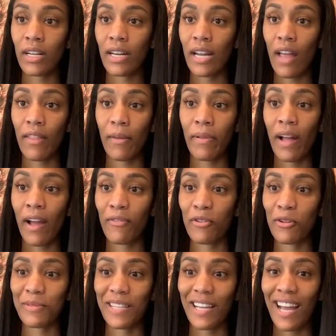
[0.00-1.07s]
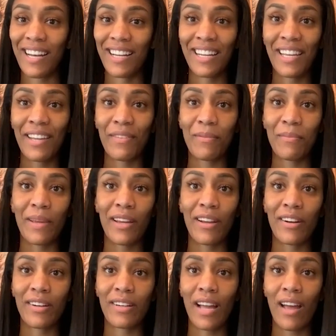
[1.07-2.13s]
and now the platform's gotten it even
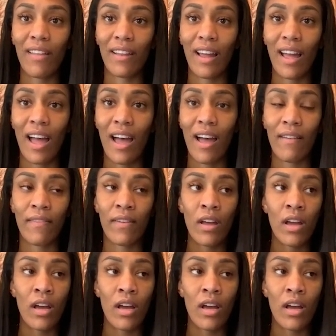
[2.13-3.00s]
bigger now that I have